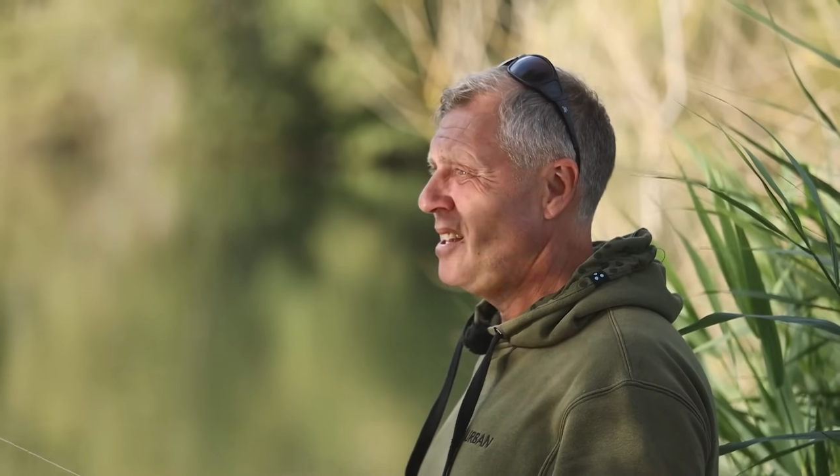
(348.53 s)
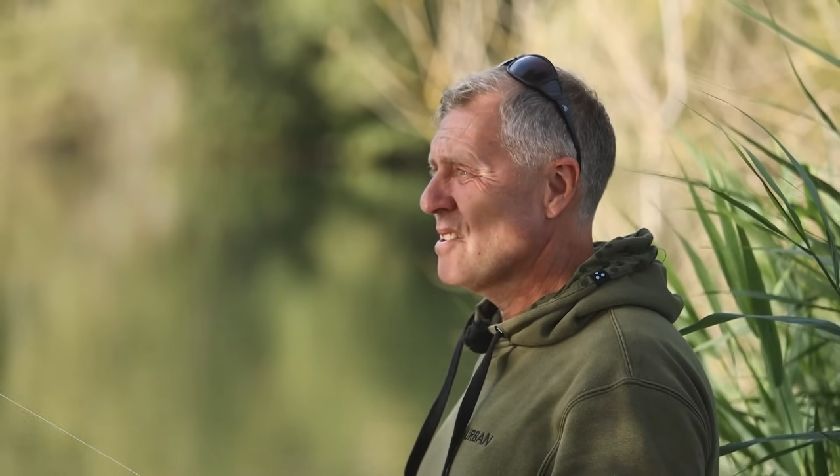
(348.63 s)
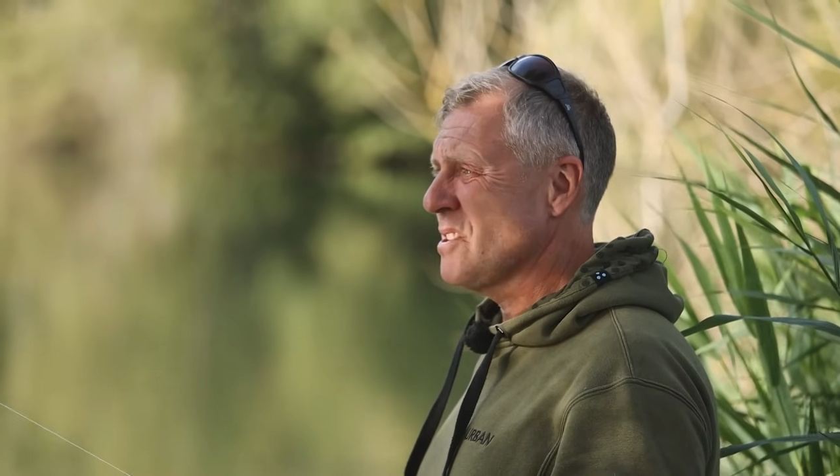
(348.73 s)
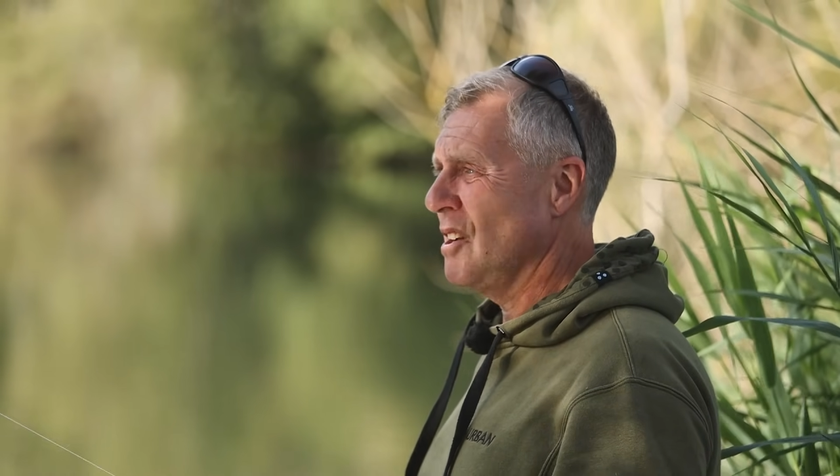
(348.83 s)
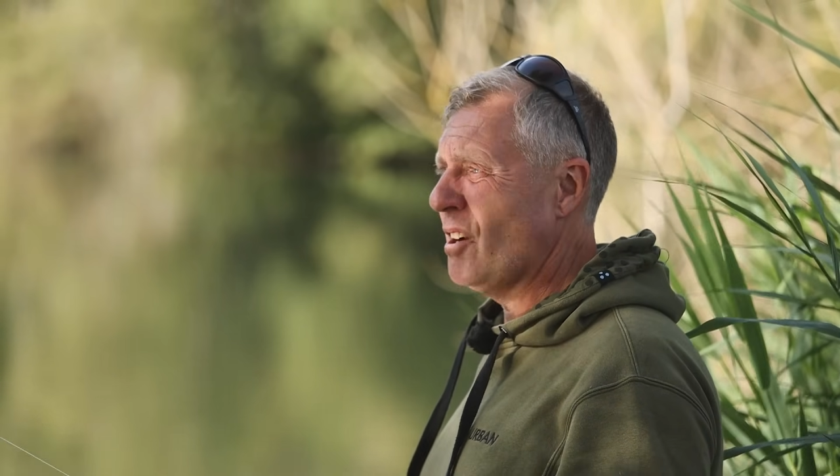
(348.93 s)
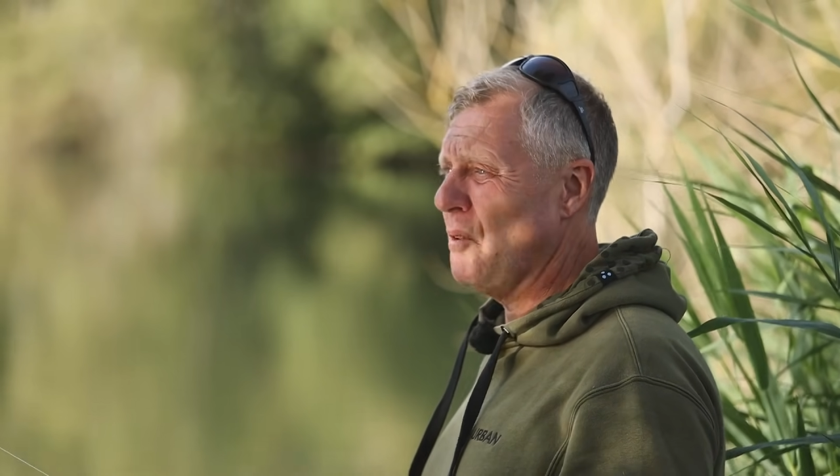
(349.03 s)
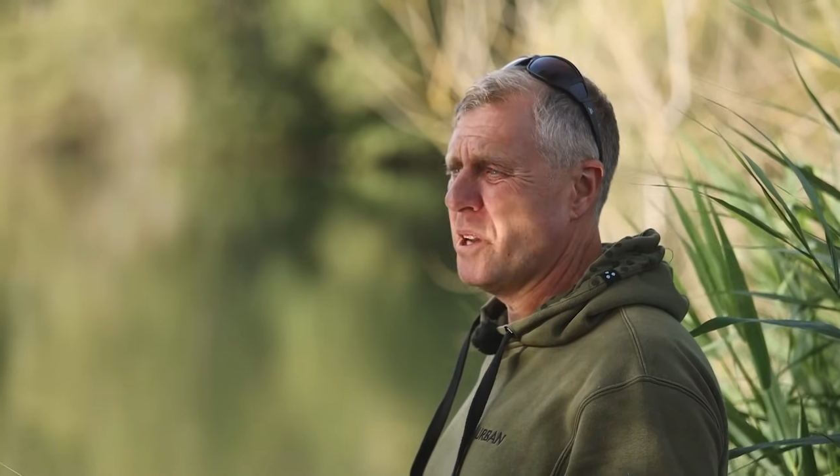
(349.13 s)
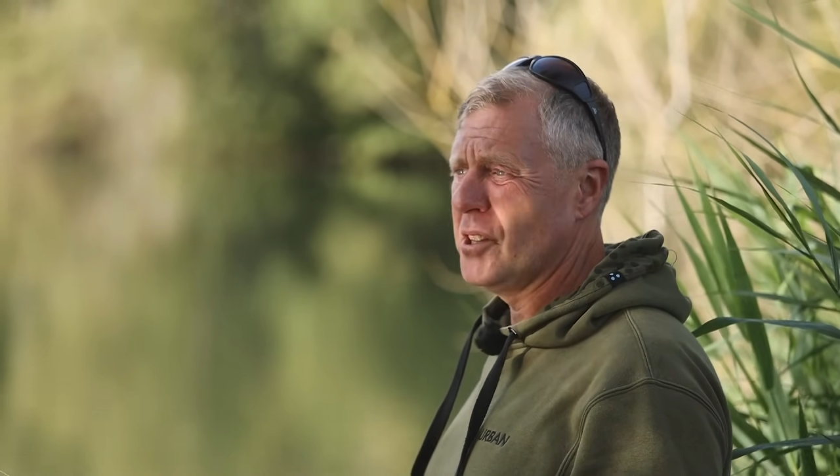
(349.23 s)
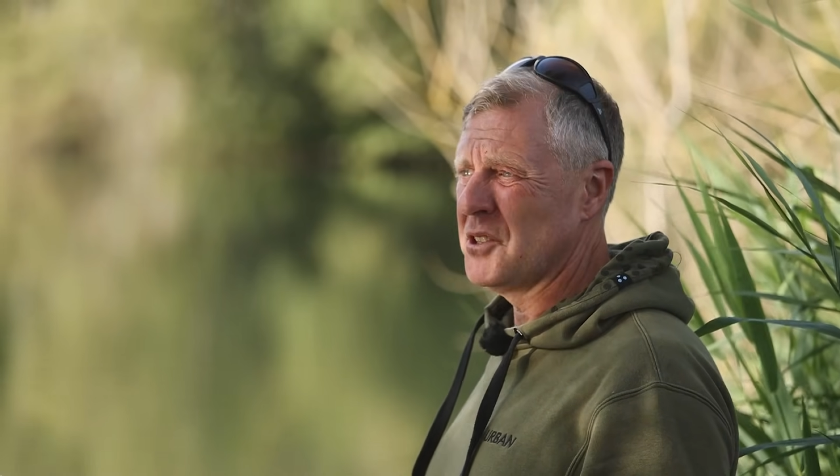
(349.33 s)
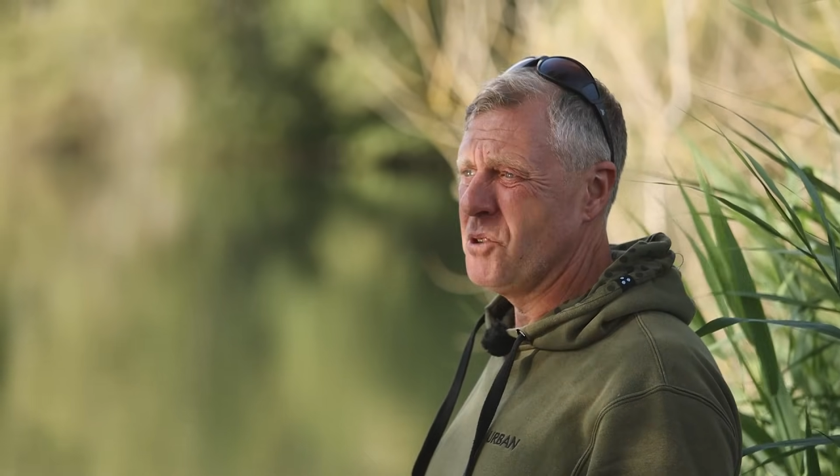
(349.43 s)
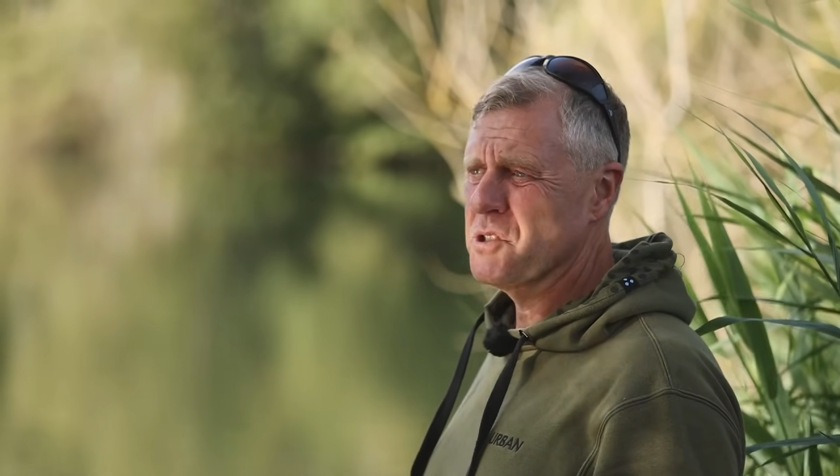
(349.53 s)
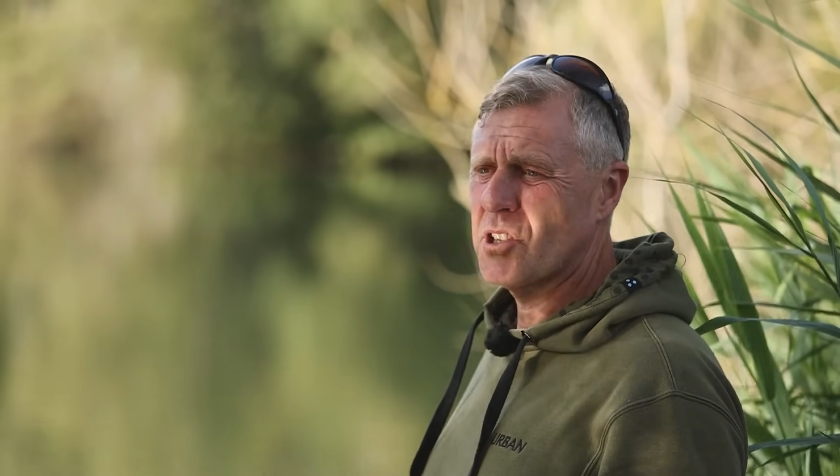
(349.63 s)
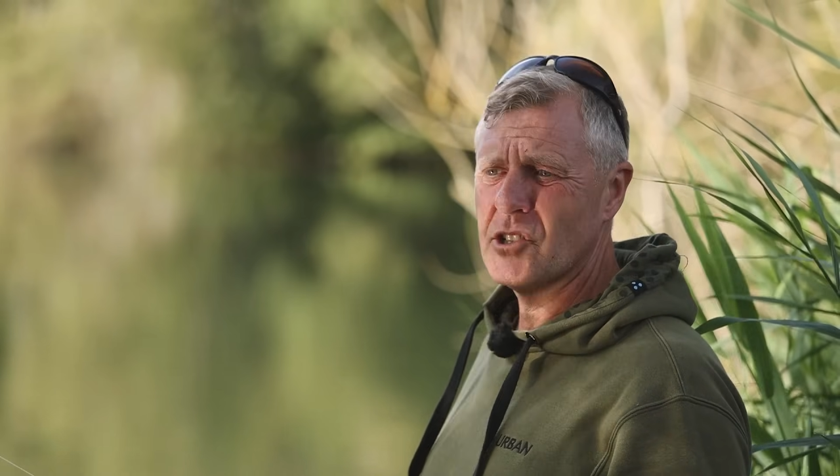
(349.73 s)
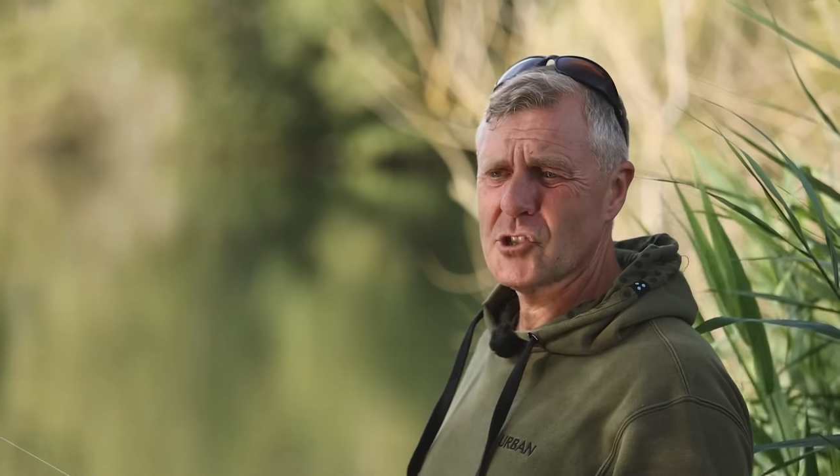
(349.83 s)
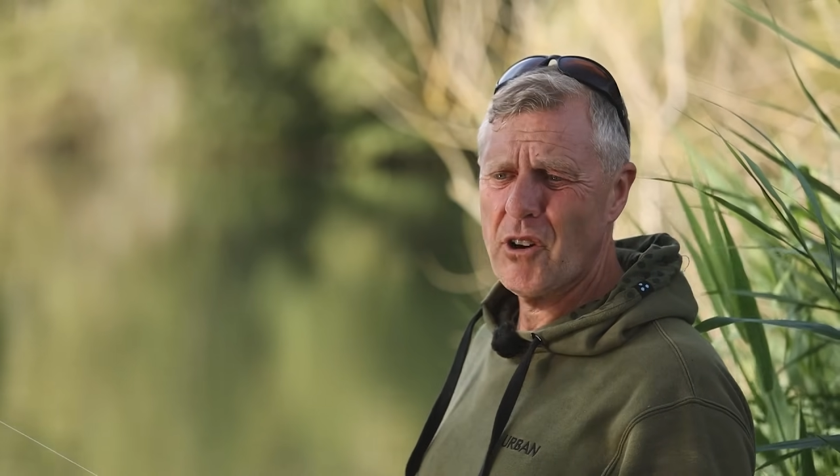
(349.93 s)
So like when you use a
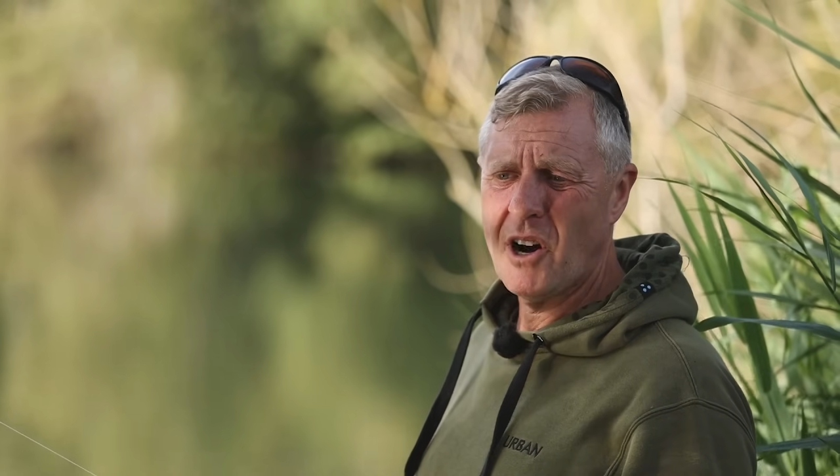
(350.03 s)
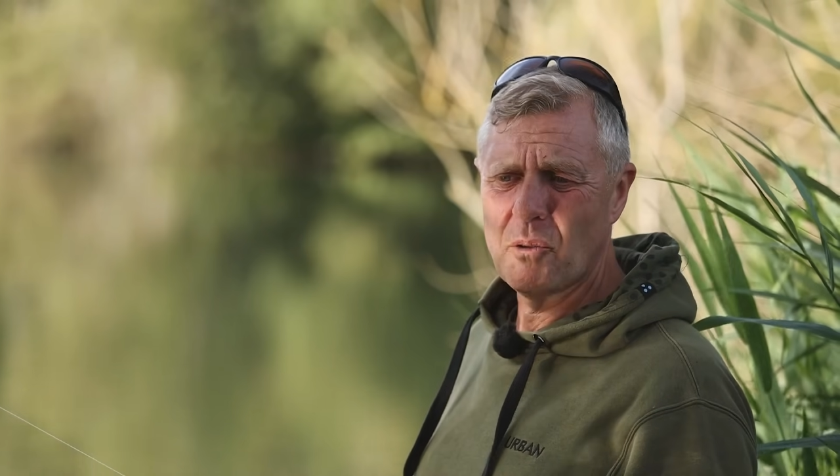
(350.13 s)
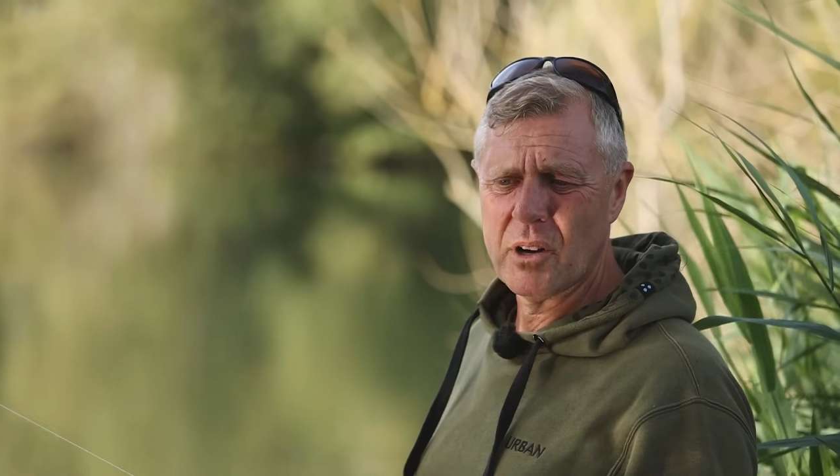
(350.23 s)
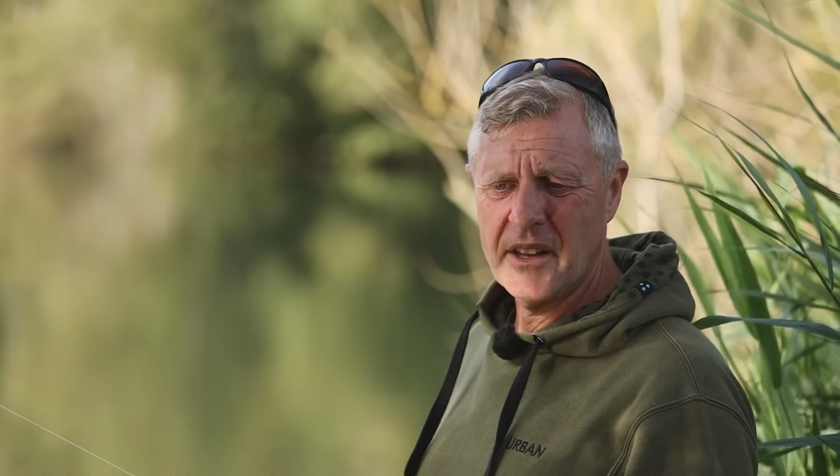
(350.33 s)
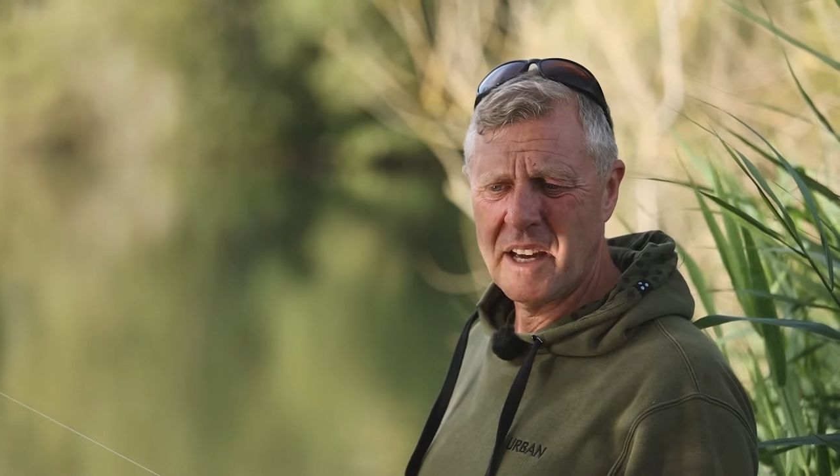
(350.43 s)
controller,